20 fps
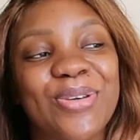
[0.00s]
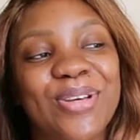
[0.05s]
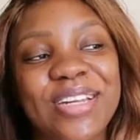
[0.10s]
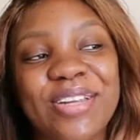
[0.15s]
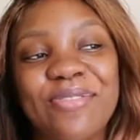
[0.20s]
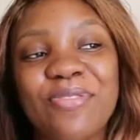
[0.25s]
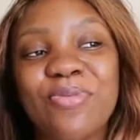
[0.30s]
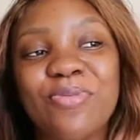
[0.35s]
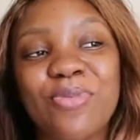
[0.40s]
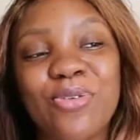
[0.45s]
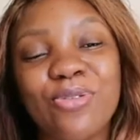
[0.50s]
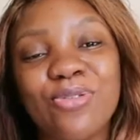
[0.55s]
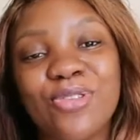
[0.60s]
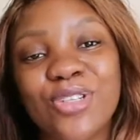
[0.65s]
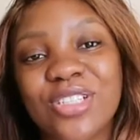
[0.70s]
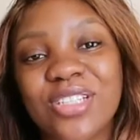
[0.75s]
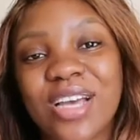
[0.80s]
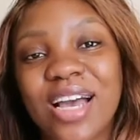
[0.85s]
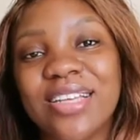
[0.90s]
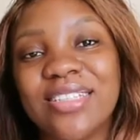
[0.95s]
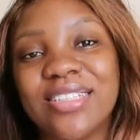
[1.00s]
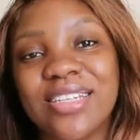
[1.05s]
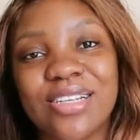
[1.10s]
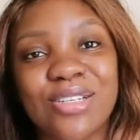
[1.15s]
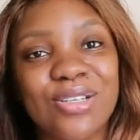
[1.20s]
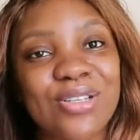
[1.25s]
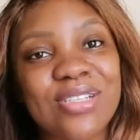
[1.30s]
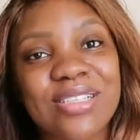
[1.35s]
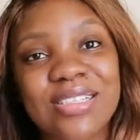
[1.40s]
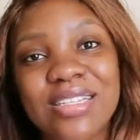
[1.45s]
You can even move to
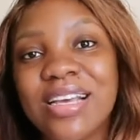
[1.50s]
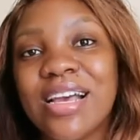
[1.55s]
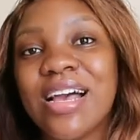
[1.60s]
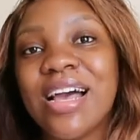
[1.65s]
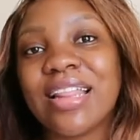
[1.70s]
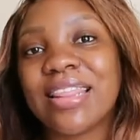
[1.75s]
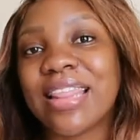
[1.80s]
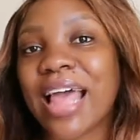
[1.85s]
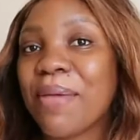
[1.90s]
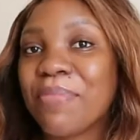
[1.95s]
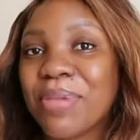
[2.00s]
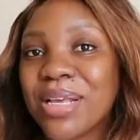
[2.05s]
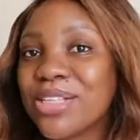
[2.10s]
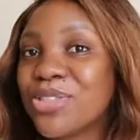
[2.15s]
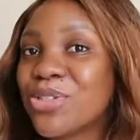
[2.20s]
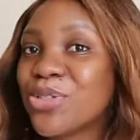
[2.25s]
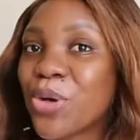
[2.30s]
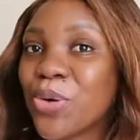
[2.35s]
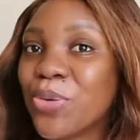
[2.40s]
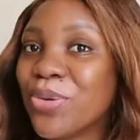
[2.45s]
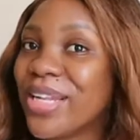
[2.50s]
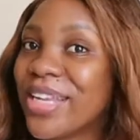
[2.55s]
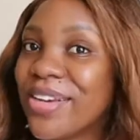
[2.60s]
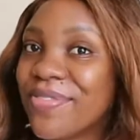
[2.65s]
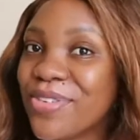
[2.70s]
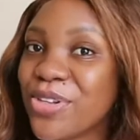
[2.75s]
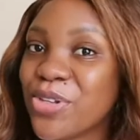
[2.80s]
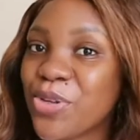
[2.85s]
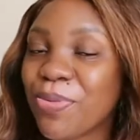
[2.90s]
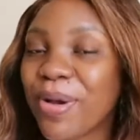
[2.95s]
Sharjah. That means you don't
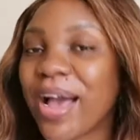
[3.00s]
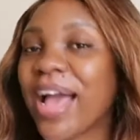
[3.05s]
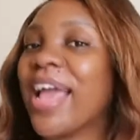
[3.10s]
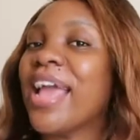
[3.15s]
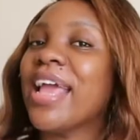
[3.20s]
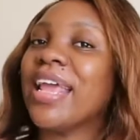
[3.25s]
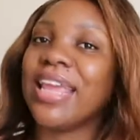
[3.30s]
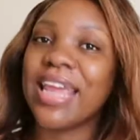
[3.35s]
live in Dubai.